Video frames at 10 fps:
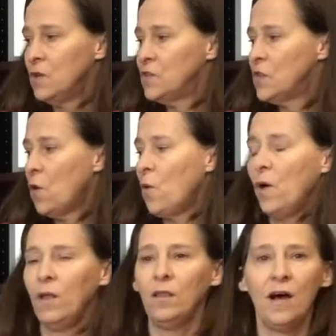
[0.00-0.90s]

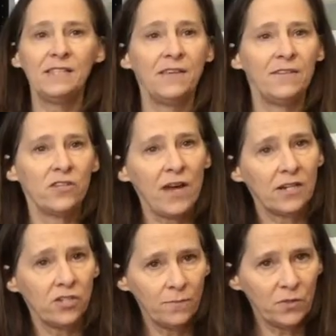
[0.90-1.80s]
So lots of
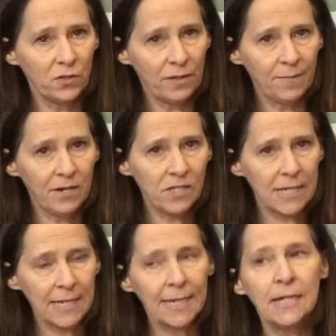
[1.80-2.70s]
interaction between the parents
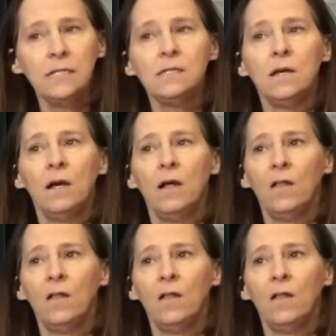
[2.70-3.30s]
and kids